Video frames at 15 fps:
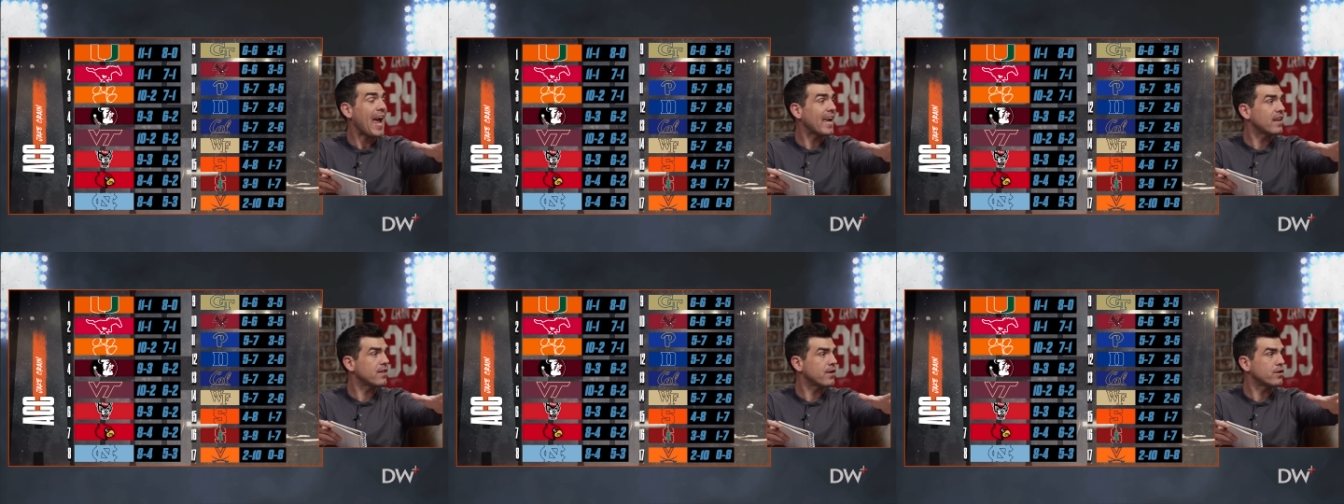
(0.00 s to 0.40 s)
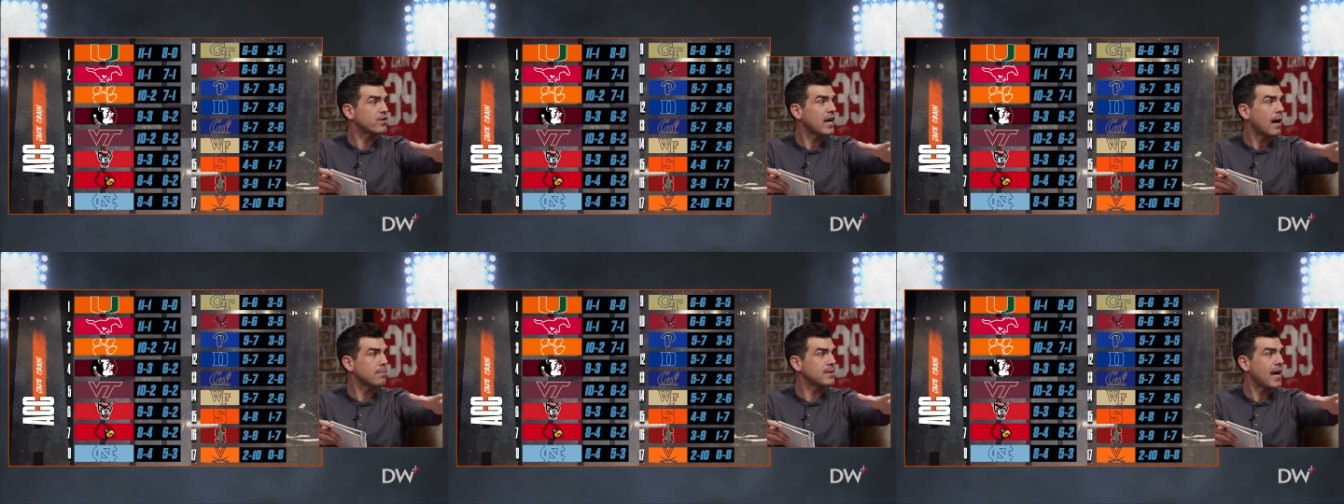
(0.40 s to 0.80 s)
8 of their
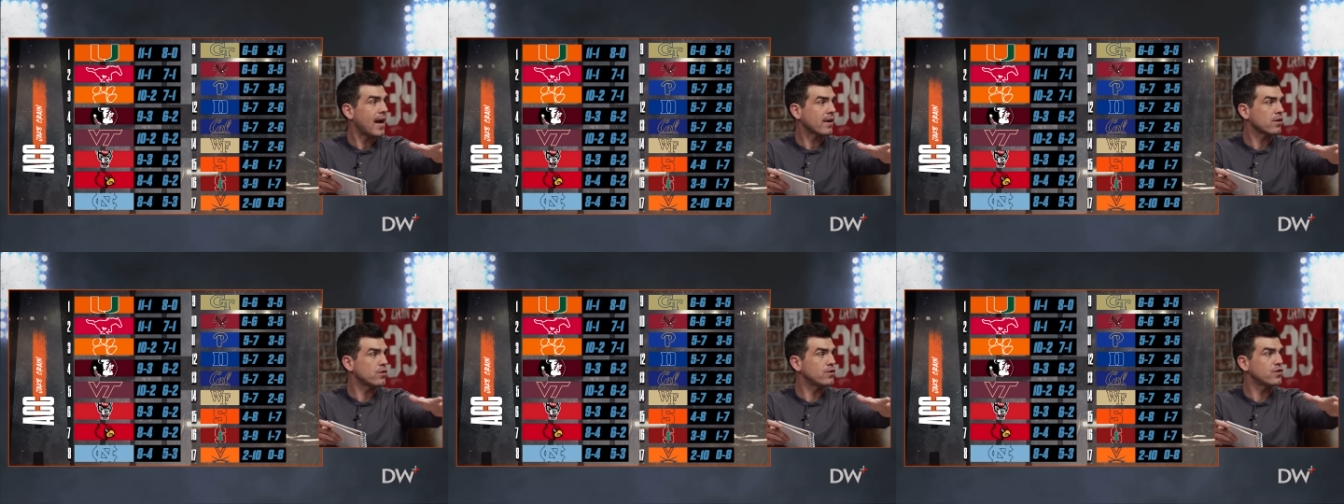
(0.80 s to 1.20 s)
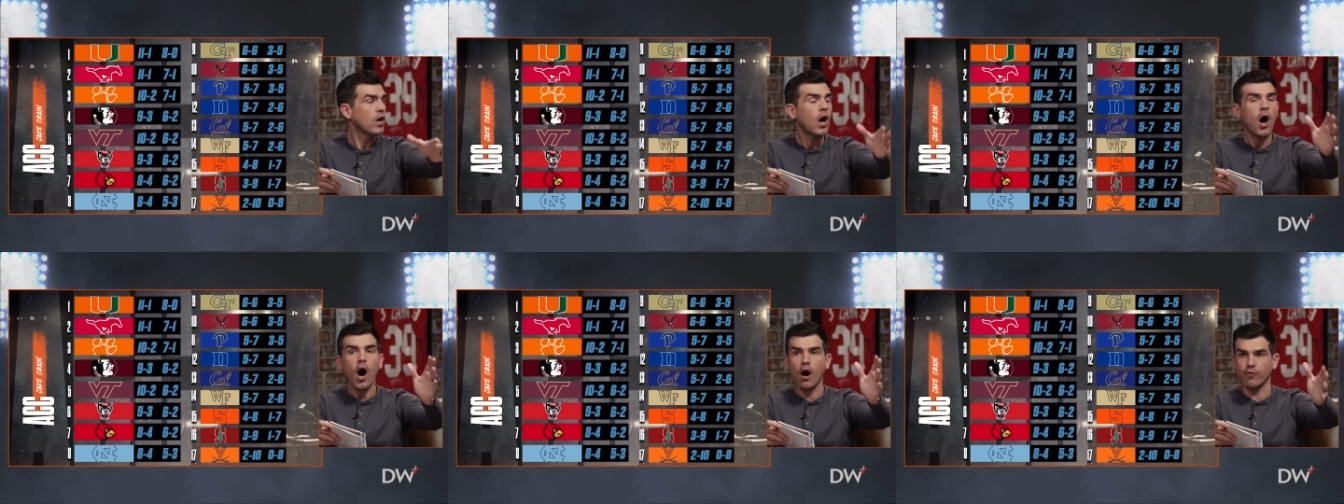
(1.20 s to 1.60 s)
top tacklers
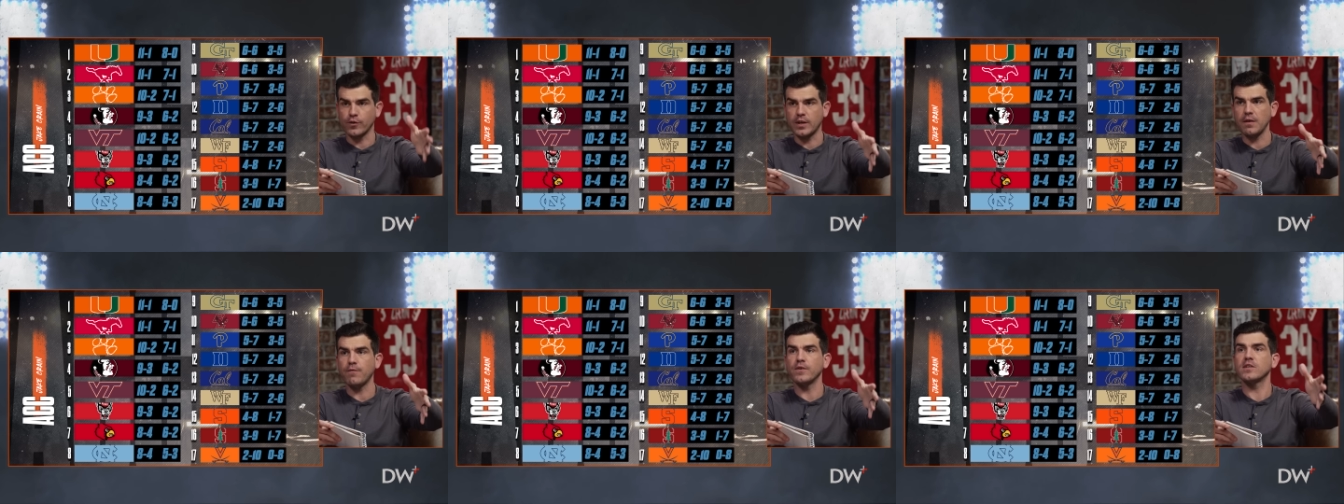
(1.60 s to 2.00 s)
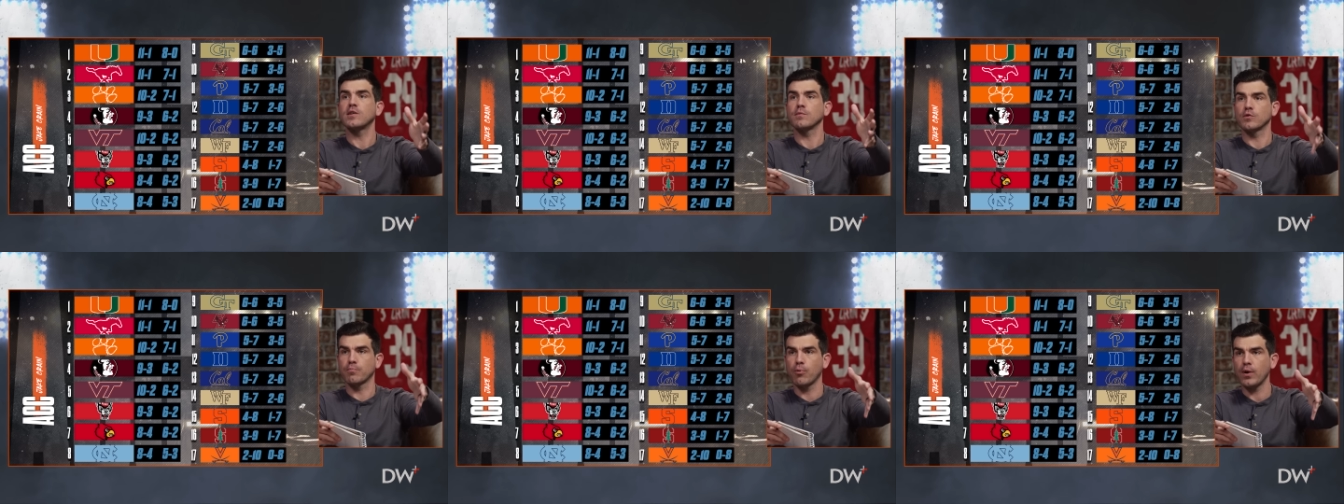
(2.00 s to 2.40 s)
off a defense
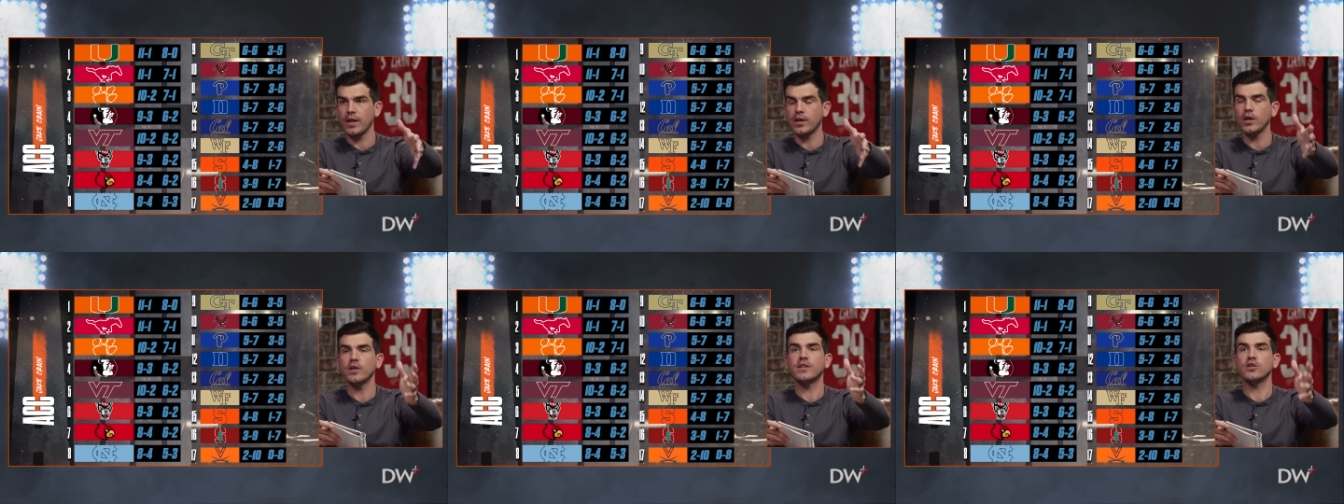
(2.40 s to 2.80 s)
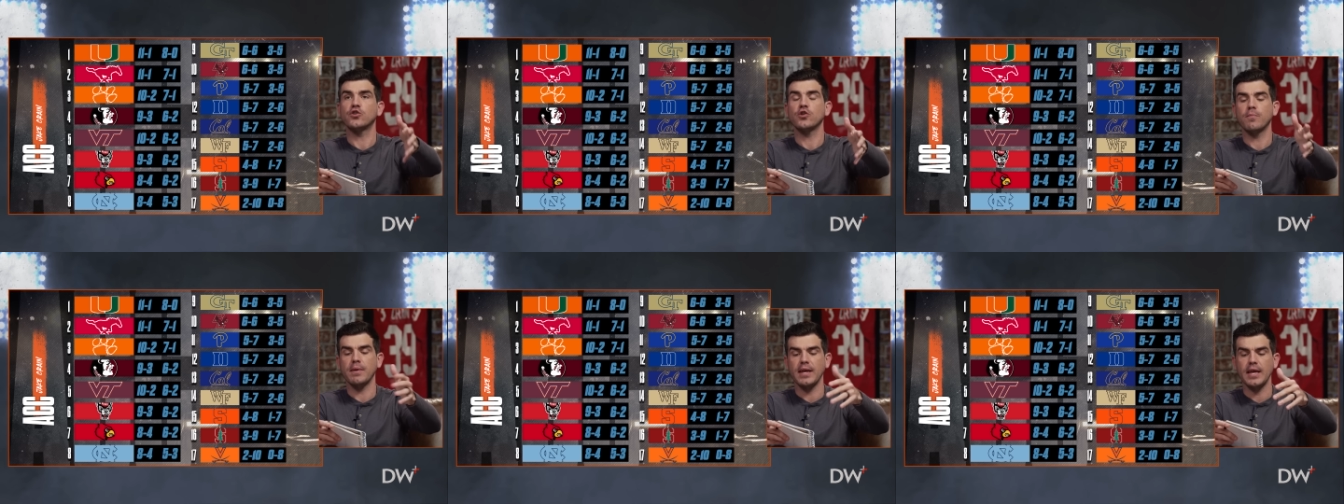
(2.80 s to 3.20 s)
that was pretty good that
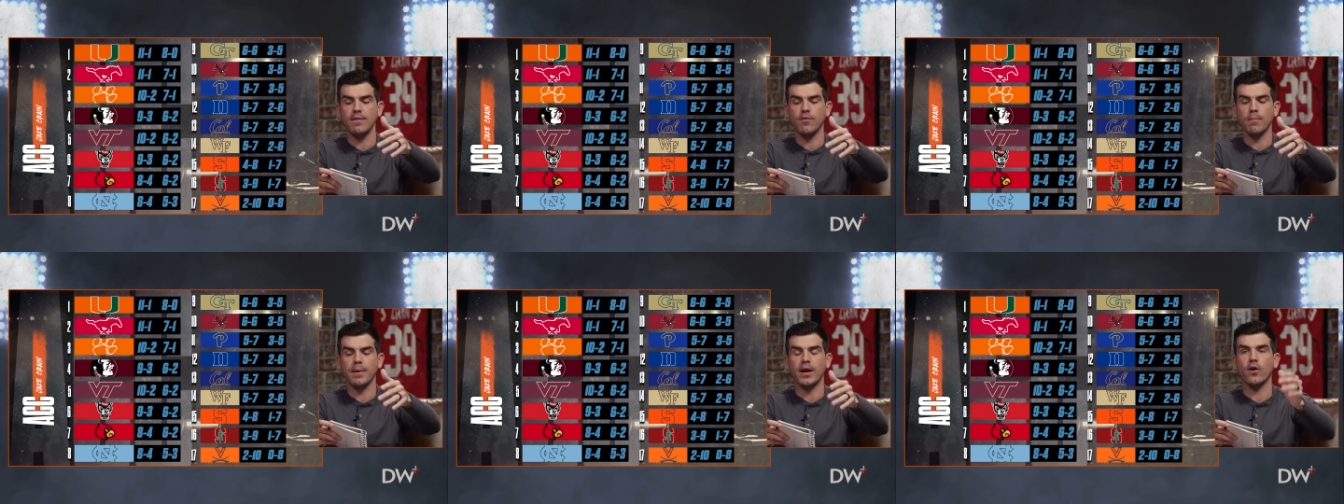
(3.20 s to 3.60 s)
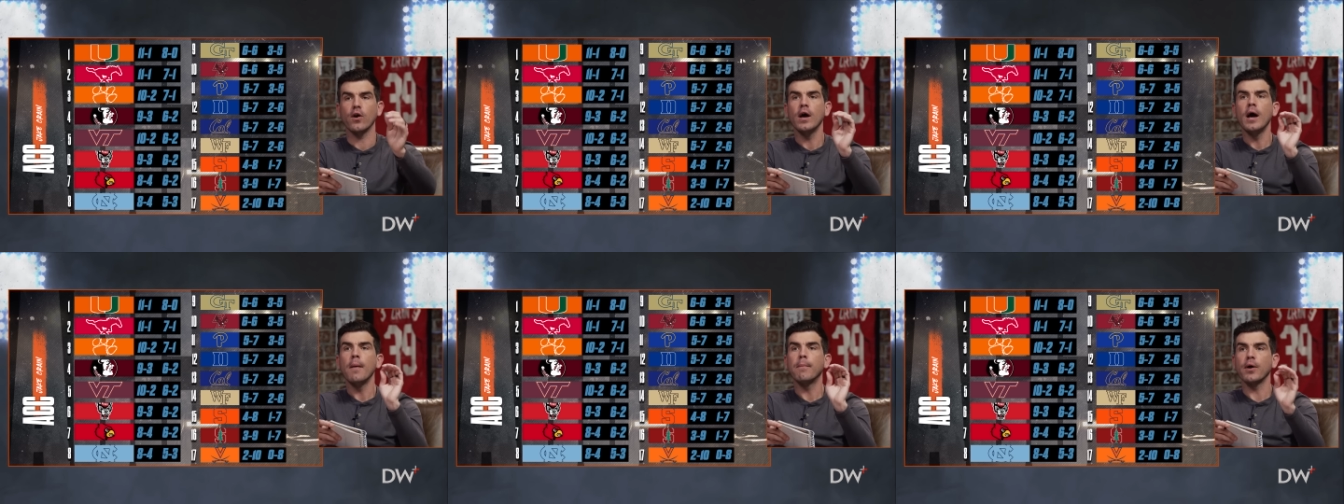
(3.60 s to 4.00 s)
should be even better.
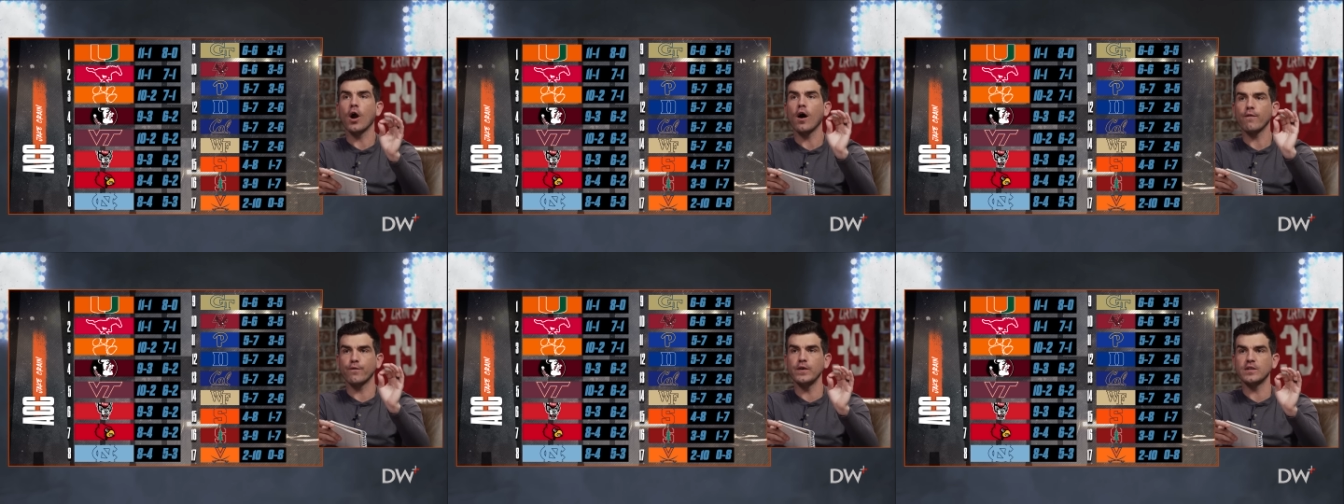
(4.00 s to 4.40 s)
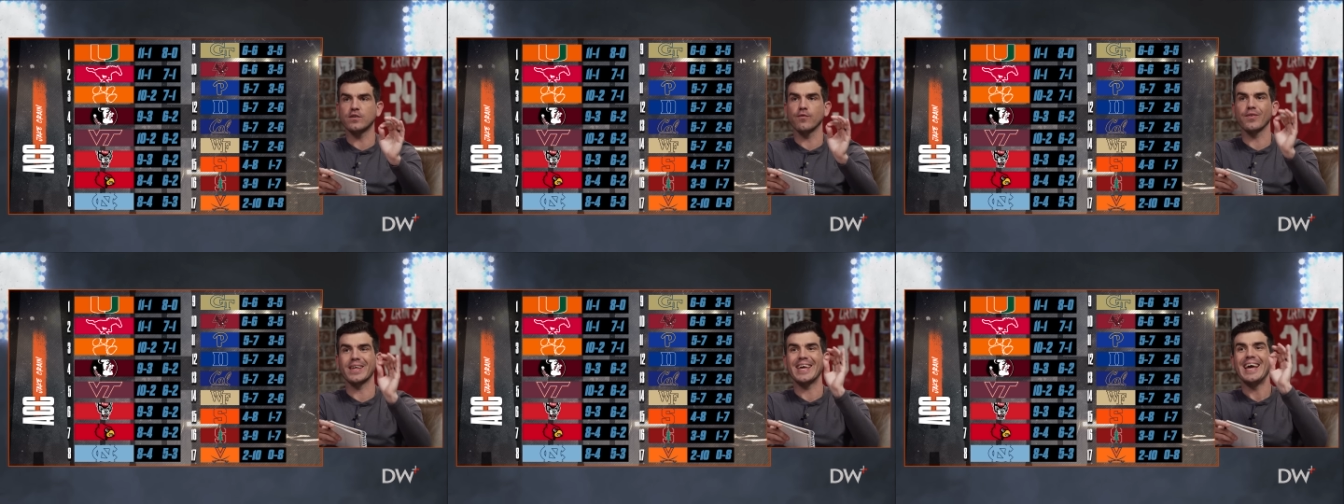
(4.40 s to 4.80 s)
But
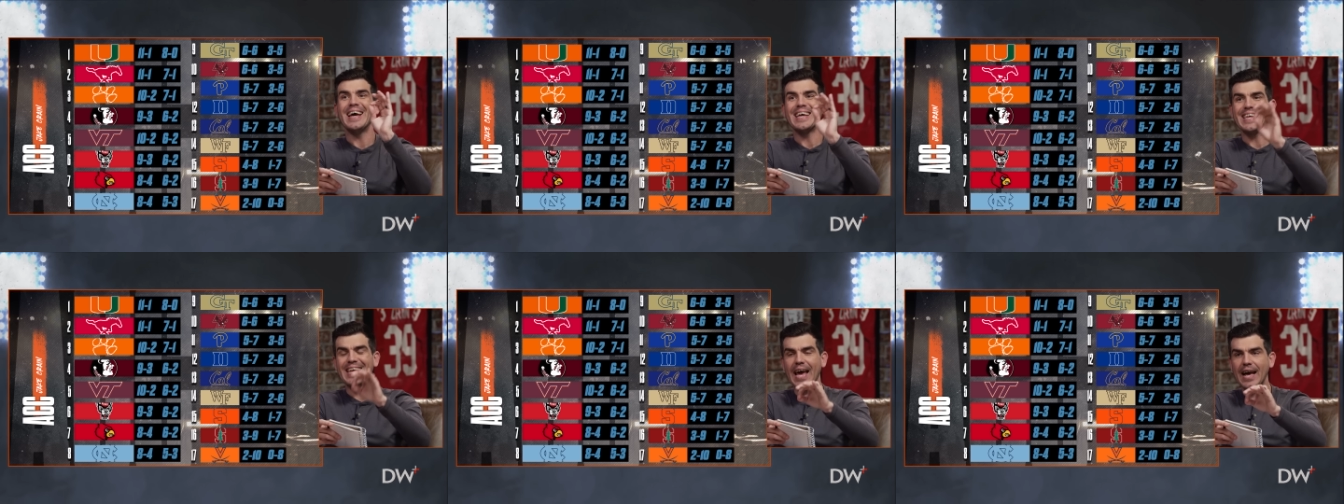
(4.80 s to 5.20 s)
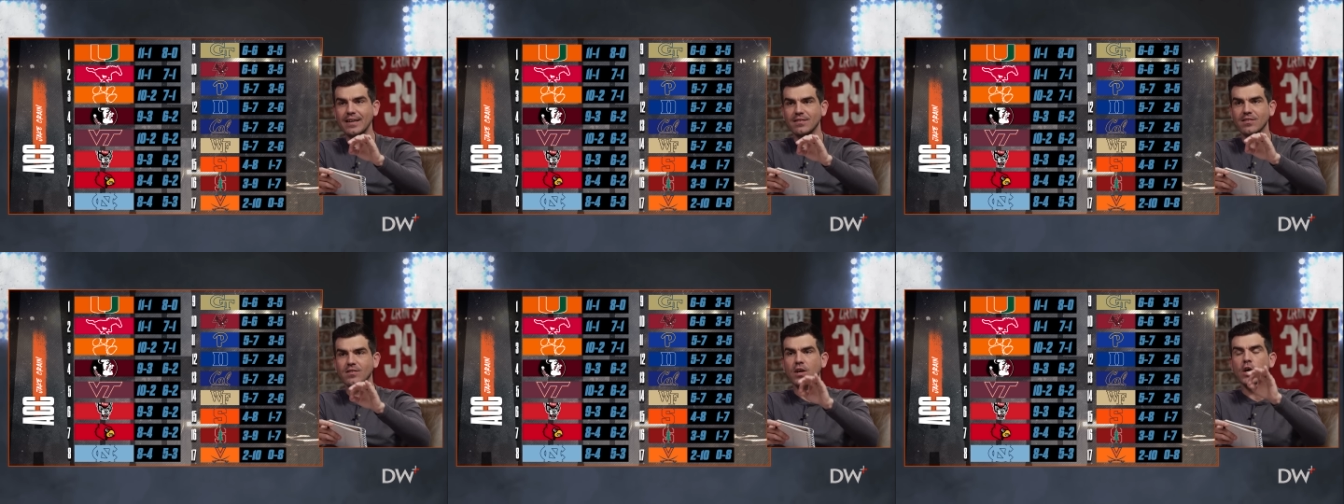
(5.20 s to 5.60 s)
offensively,
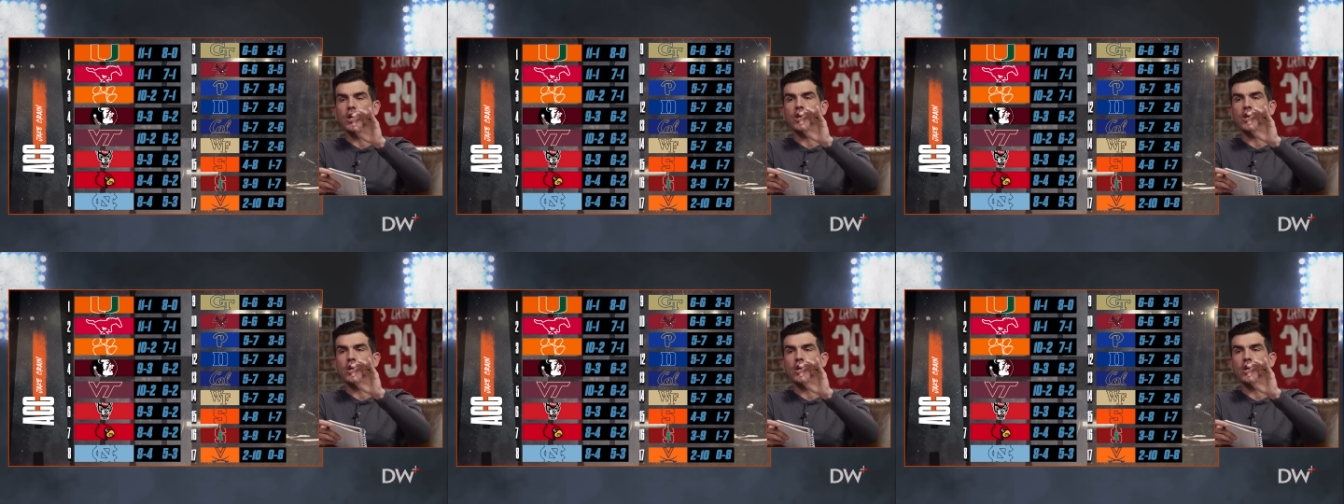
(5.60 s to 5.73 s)
yes,